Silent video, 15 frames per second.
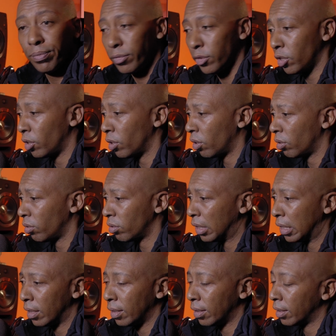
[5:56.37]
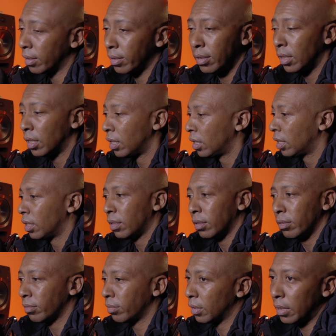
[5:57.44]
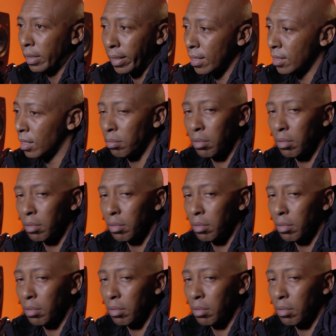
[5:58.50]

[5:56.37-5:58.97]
You know, like I said,